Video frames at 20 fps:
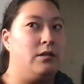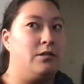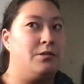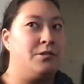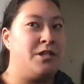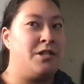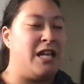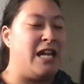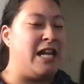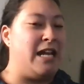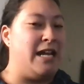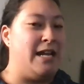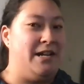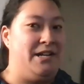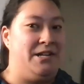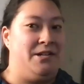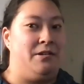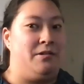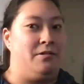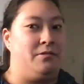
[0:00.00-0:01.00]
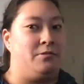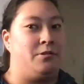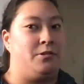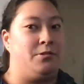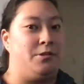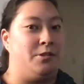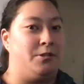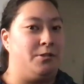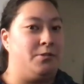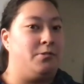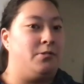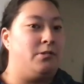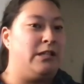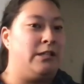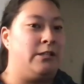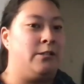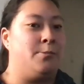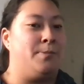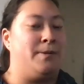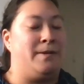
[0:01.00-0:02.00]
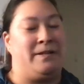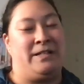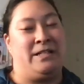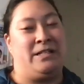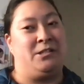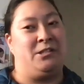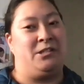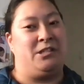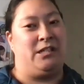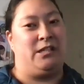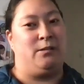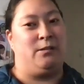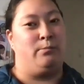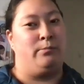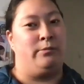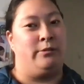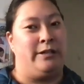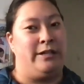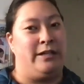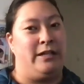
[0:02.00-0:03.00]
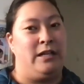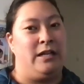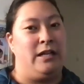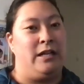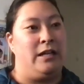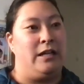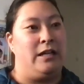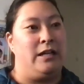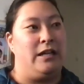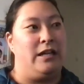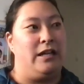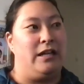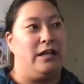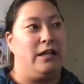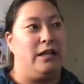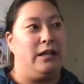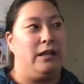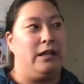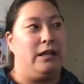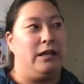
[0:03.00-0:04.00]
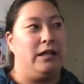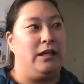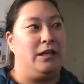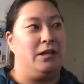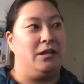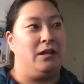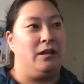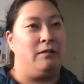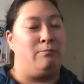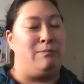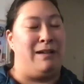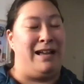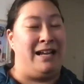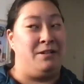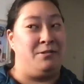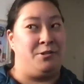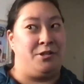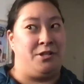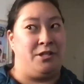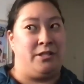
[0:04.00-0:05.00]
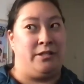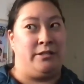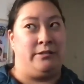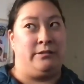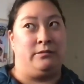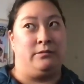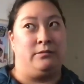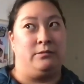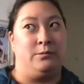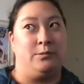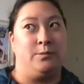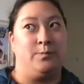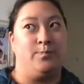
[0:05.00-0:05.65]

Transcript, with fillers: see it and also just experience it. But imagine